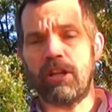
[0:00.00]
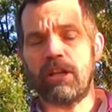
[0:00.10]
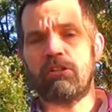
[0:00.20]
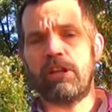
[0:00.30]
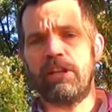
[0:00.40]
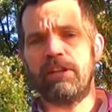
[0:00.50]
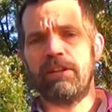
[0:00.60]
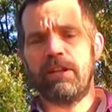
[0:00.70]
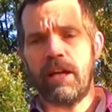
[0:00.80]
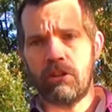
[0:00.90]

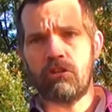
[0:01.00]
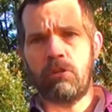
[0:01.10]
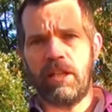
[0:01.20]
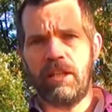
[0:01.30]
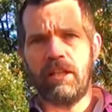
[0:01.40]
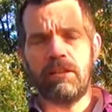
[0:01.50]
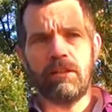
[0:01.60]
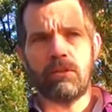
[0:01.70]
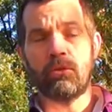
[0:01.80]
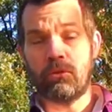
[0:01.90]
actually
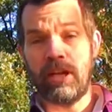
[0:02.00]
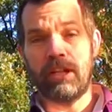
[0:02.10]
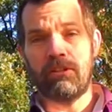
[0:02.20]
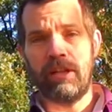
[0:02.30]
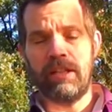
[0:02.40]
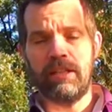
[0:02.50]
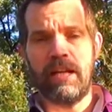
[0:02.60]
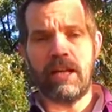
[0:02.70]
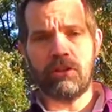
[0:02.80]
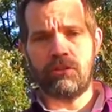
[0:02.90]
correct and
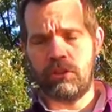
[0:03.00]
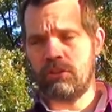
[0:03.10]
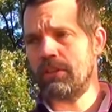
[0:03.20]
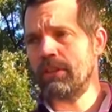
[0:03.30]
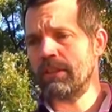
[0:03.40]
accurate.